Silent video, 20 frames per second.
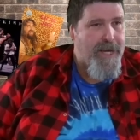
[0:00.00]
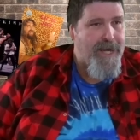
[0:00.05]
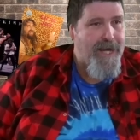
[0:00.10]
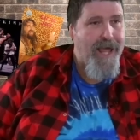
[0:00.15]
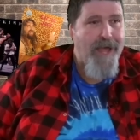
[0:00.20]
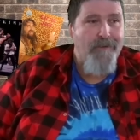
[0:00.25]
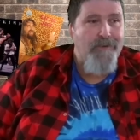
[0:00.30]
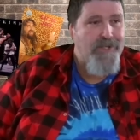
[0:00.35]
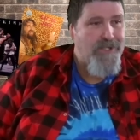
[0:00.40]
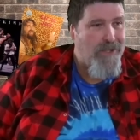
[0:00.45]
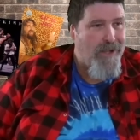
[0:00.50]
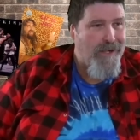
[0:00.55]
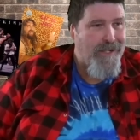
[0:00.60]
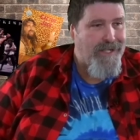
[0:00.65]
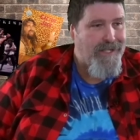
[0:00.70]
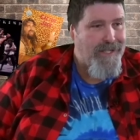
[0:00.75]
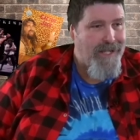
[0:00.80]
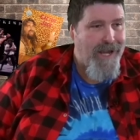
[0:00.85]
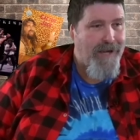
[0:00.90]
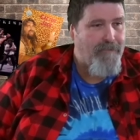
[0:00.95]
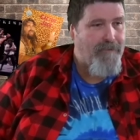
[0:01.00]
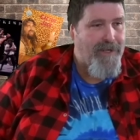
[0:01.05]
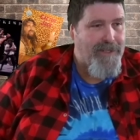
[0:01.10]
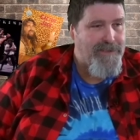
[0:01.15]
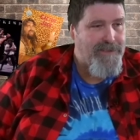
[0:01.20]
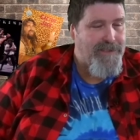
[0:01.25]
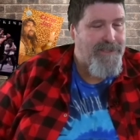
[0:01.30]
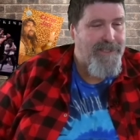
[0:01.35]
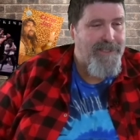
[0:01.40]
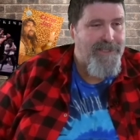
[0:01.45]
And I was lucky that I
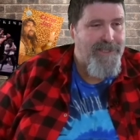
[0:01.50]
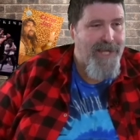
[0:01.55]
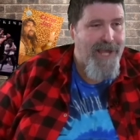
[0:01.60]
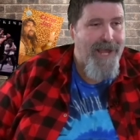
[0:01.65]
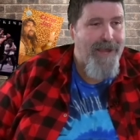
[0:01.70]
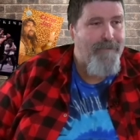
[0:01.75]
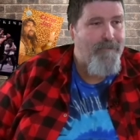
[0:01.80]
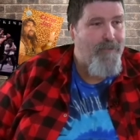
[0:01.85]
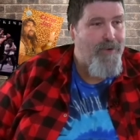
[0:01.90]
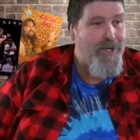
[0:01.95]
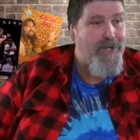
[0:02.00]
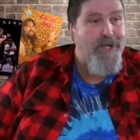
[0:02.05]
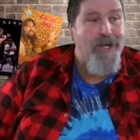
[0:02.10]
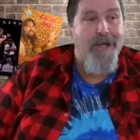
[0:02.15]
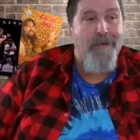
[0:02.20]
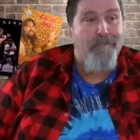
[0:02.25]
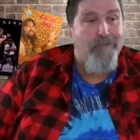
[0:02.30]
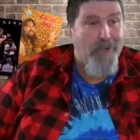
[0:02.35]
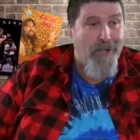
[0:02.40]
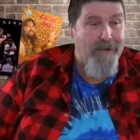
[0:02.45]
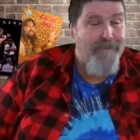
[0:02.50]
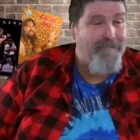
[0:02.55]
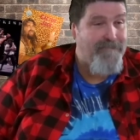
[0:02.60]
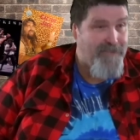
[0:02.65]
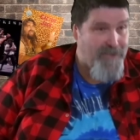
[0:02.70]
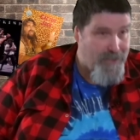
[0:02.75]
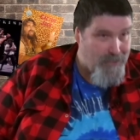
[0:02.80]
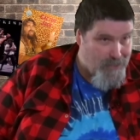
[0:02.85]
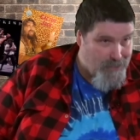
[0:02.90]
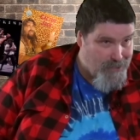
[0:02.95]
wrestled in a time when a blood
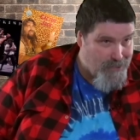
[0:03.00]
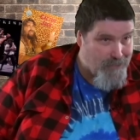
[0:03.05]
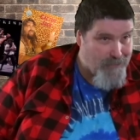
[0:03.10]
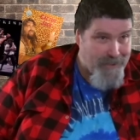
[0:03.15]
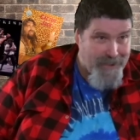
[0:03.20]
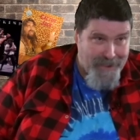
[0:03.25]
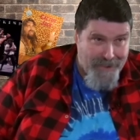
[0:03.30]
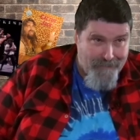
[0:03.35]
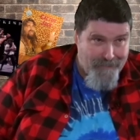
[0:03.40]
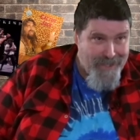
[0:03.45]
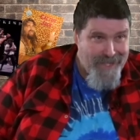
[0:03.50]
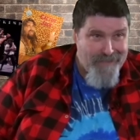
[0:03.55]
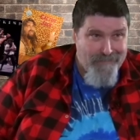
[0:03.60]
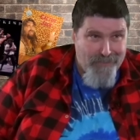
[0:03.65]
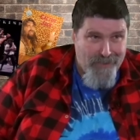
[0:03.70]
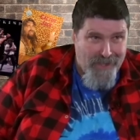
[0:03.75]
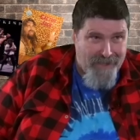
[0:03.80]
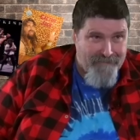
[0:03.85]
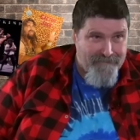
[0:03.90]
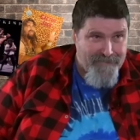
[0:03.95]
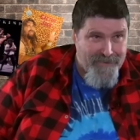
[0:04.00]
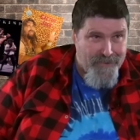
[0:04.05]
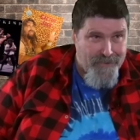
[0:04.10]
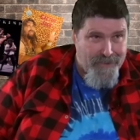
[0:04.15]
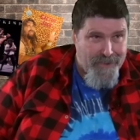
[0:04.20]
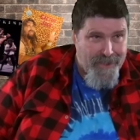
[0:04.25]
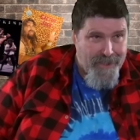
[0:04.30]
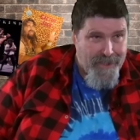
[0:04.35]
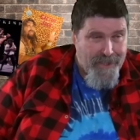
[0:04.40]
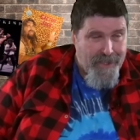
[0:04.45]
feud could really be a blood feud.